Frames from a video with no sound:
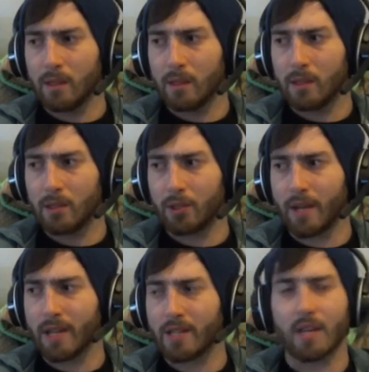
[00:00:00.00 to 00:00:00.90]
So I
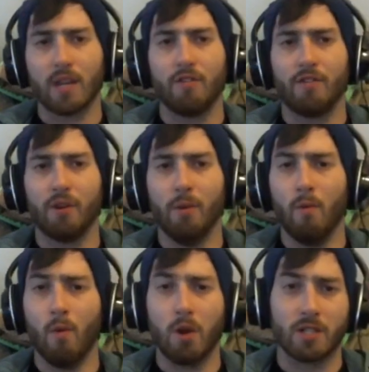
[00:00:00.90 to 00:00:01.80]
guess thank you for
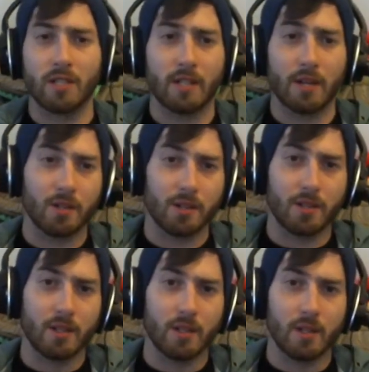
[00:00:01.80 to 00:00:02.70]
watching slash
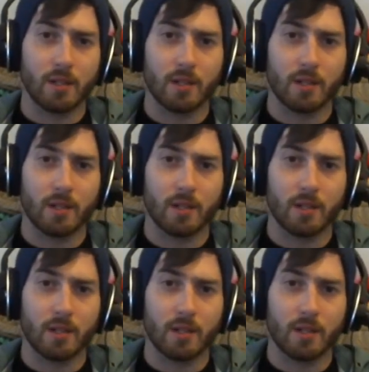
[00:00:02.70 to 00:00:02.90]
listening to this...